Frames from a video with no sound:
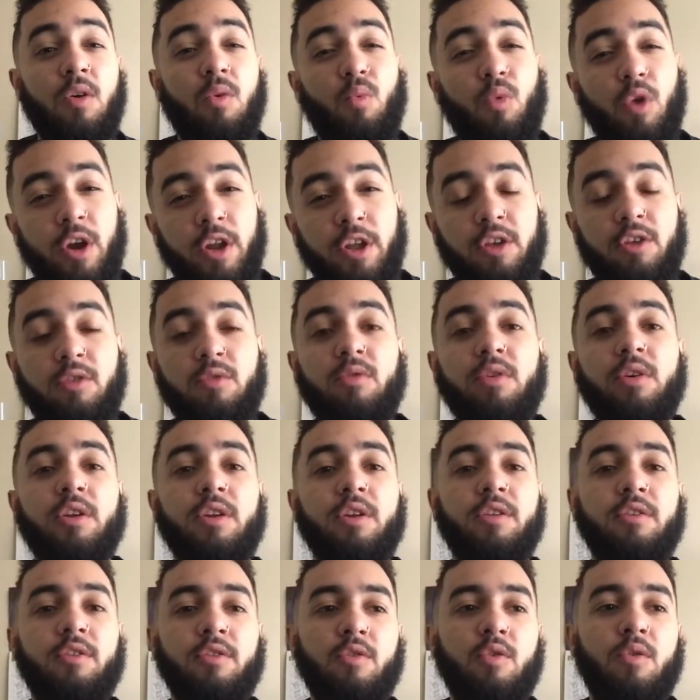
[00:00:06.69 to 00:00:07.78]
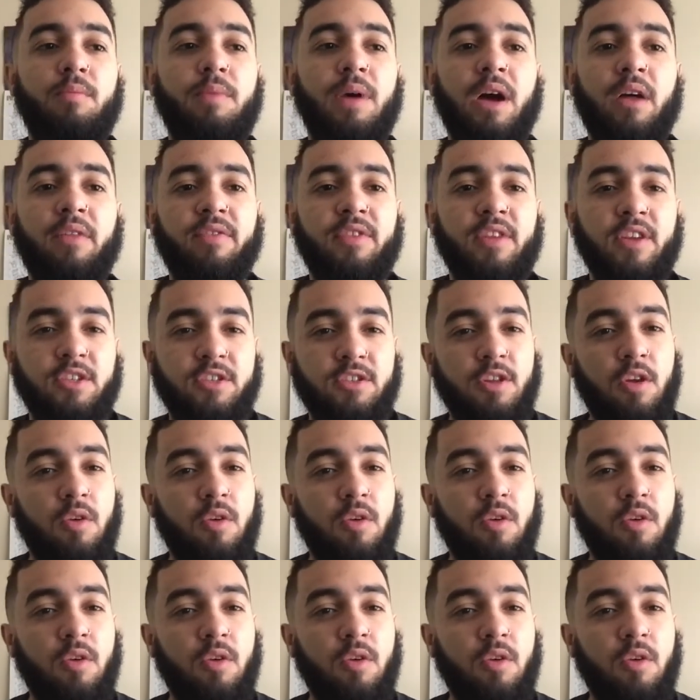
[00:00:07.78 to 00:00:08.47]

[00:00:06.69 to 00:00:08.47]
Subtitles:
what are you going to do about this?